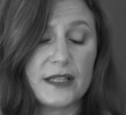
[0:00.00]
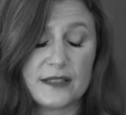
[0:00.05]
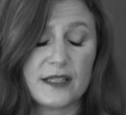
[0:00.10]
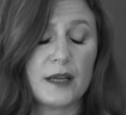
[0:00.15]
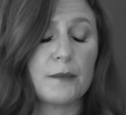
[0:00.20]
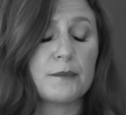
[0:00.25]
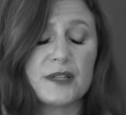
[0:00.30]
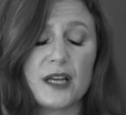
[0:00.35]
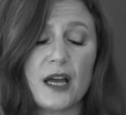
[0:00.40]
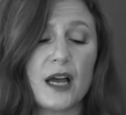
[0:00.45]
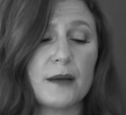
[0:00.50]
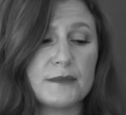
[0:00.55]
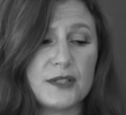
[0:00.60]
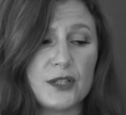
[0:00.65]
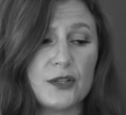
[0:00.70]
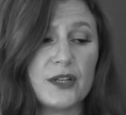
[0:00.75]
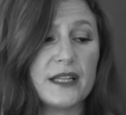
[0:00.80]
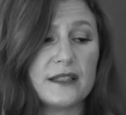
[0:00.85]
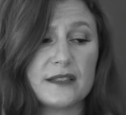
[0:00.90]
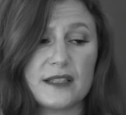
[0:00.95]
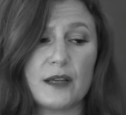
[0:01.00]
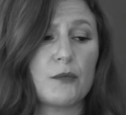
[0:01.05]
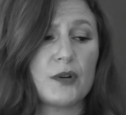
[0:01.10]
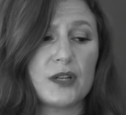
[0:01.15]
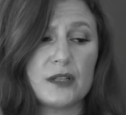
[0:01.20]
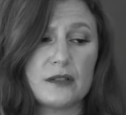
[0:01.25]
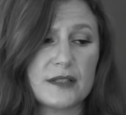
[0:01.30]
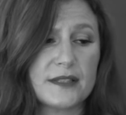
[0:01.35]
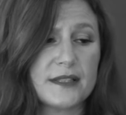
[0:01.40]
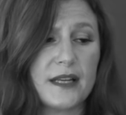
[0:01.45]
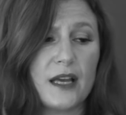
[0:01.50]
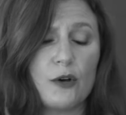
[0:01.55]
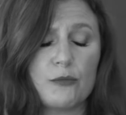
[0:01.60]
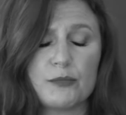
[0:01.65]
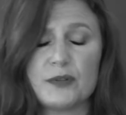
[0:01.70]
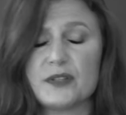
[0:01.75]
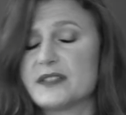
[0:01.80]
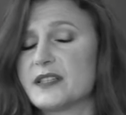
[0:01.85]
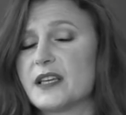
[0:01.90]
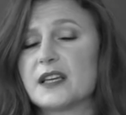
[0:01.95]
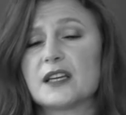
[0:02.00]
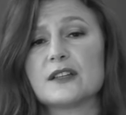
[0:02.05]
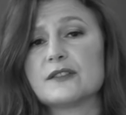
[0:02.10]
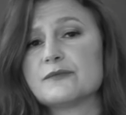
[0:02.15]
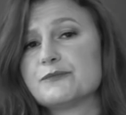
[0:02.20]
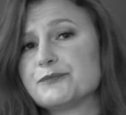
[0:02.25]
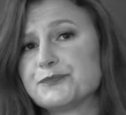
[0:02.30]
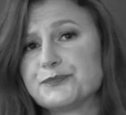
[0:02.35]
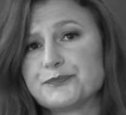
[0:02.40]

and sometimes you need someone else to help you see it.